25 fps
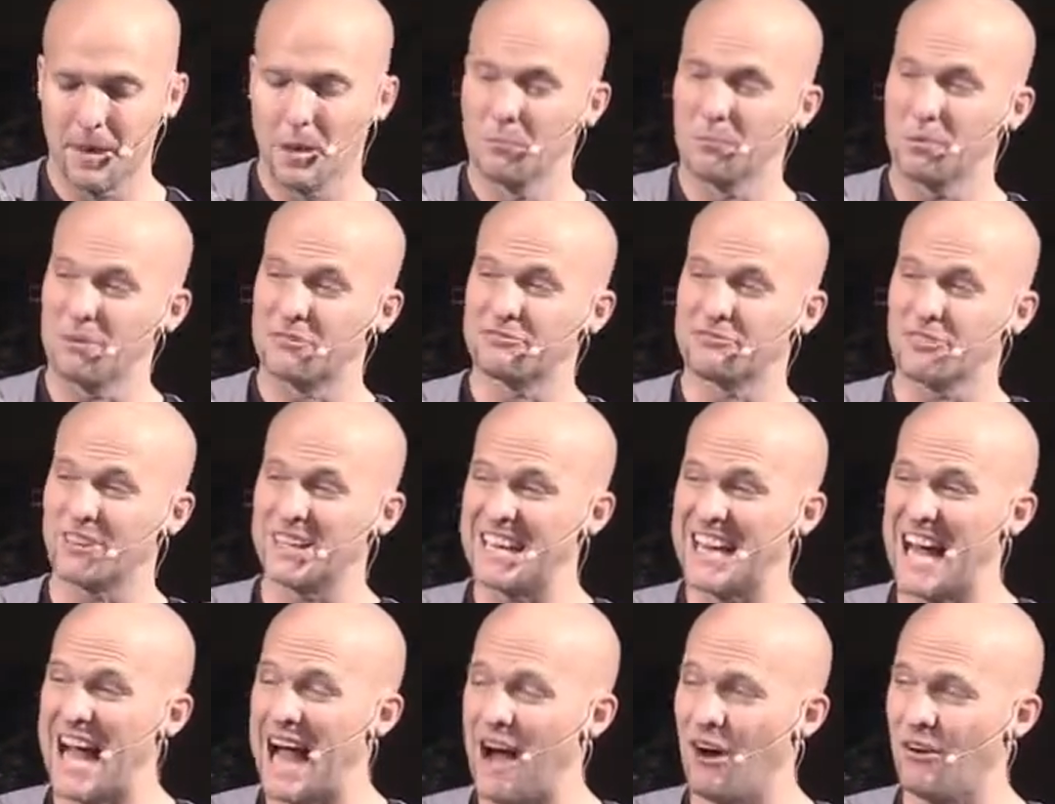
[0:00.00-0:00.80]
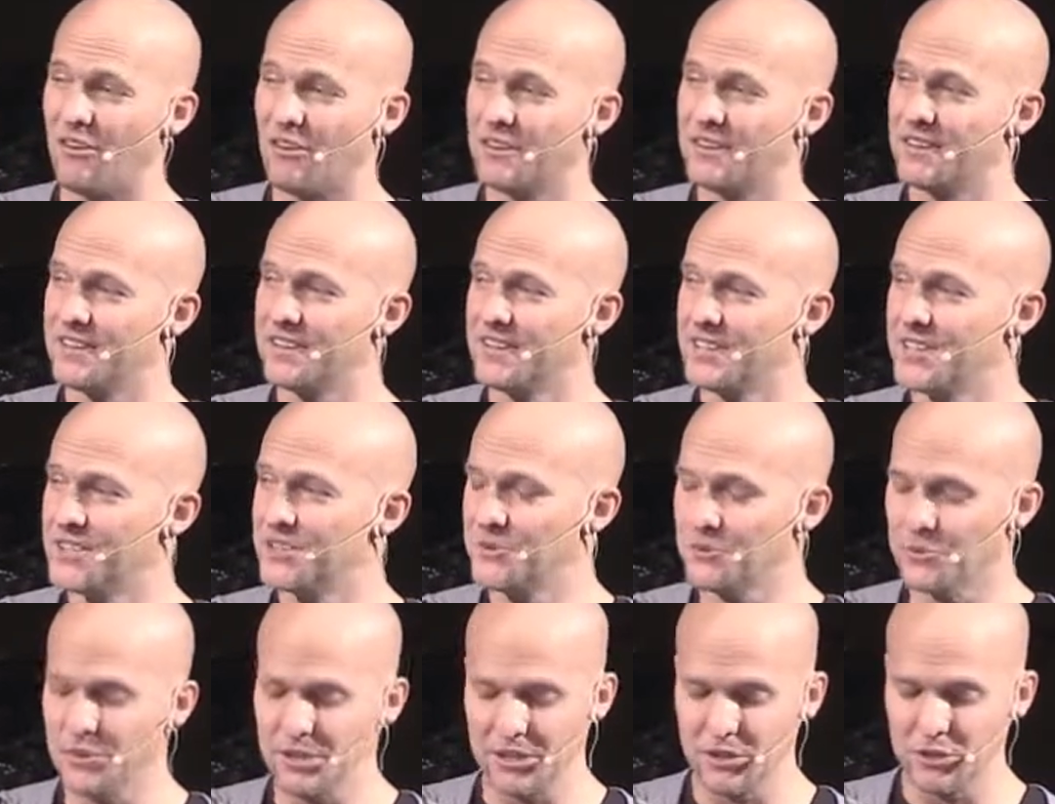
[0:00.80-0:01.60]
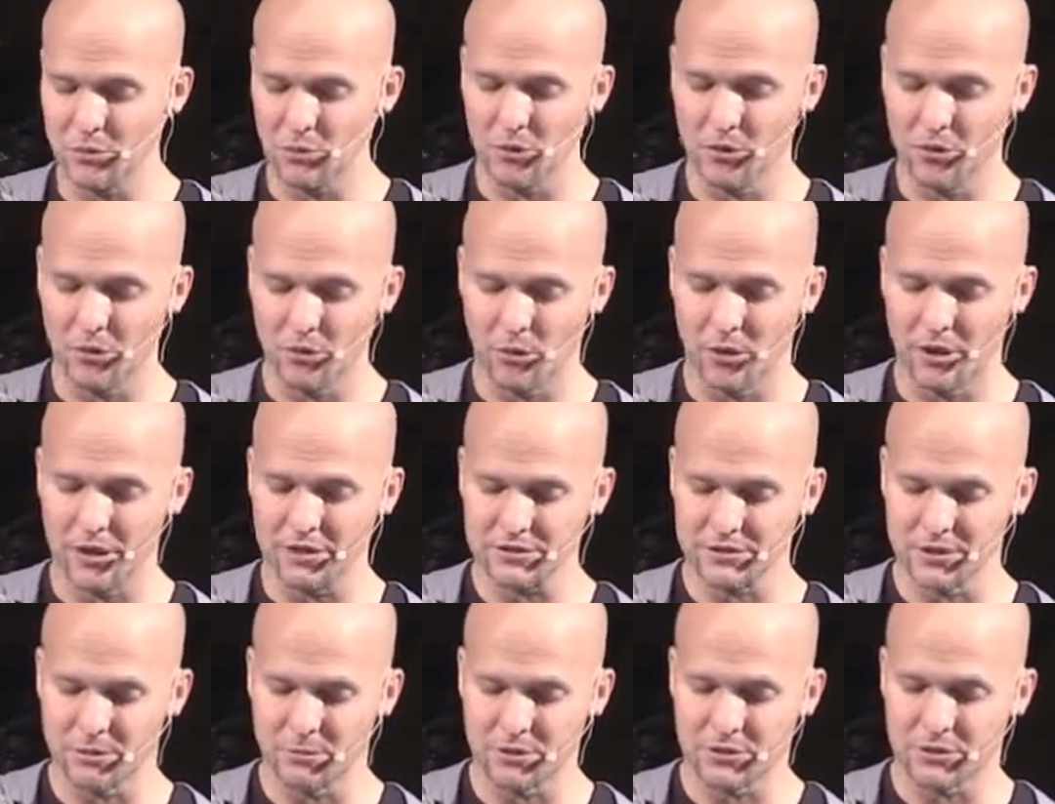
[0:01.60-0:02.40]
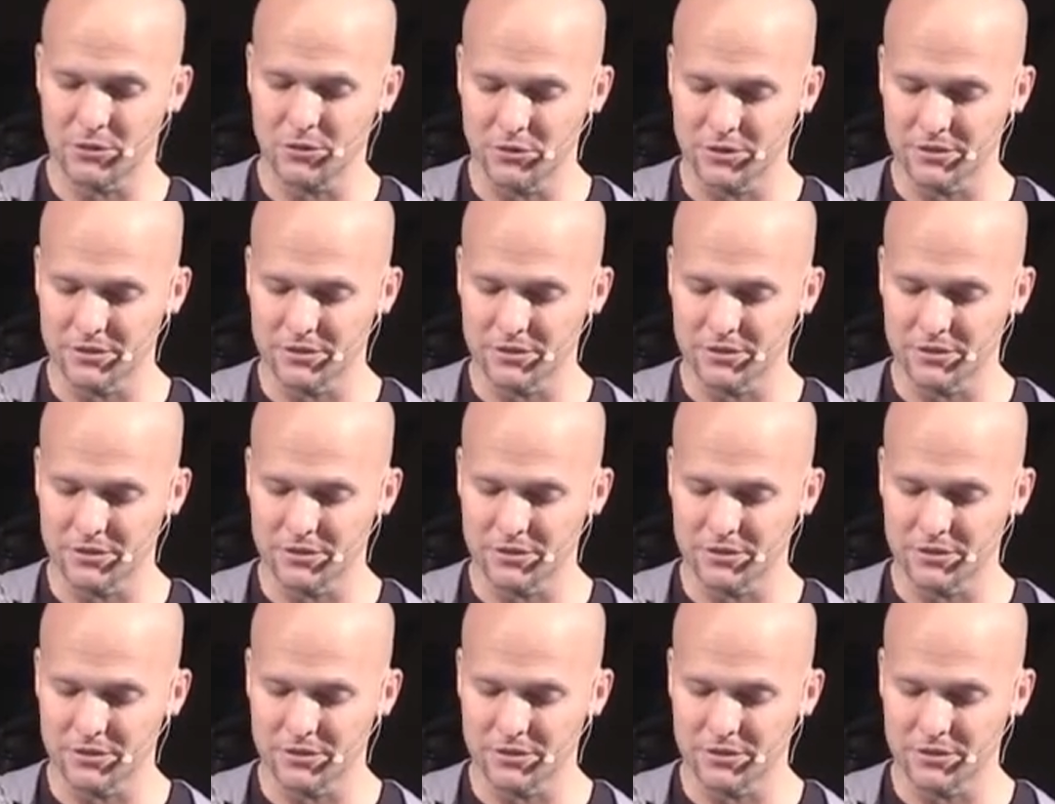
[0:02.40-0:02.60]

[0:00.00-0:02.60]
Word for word: But for now, we need to endure. Here's number two.